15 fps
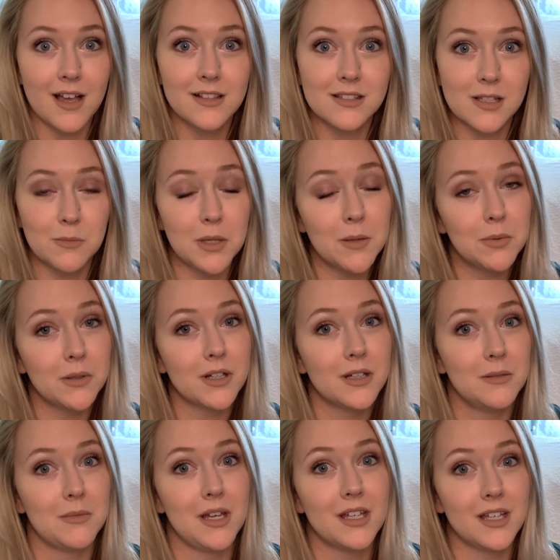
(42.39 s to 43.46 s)
And some people
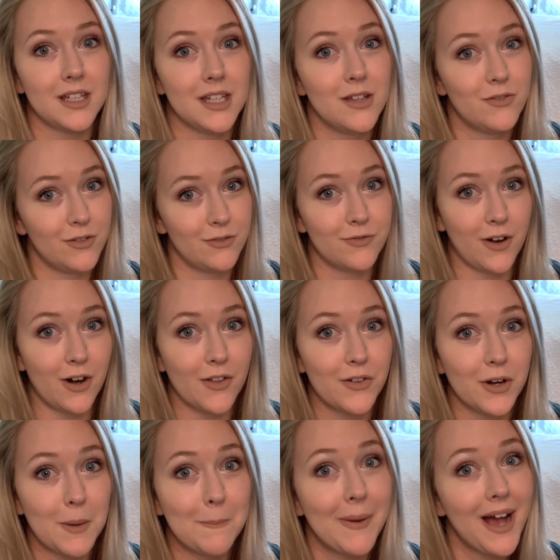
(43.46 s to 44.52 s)
can make it even
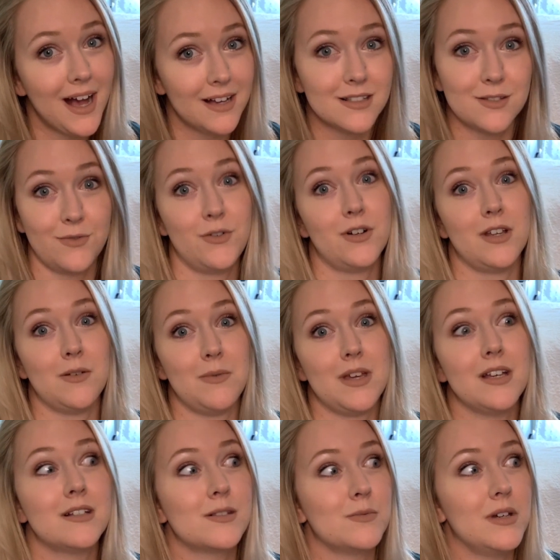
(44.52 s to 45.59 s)
farther past 40
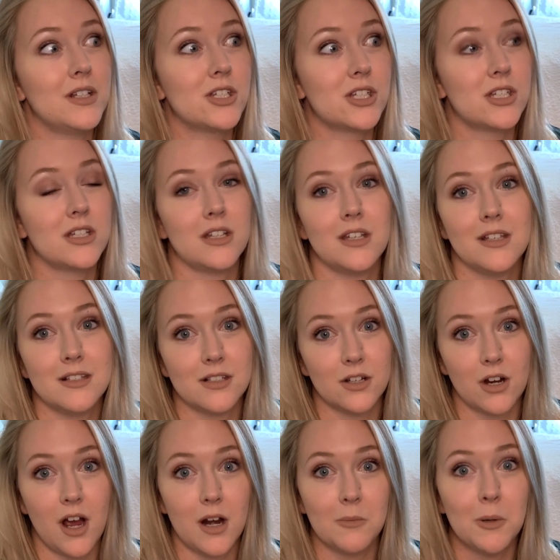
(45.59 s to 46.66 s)
weeks, which is
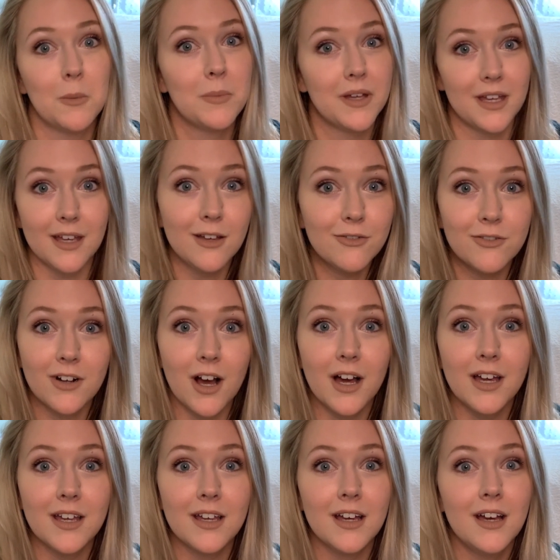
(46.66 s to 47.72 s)
incredible. But if
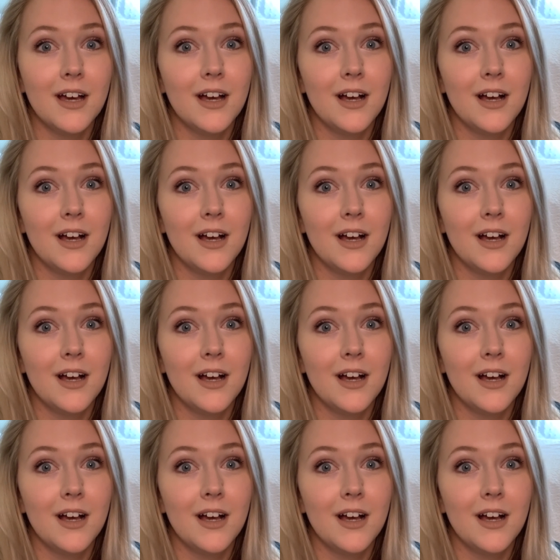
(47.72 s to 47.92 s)
not,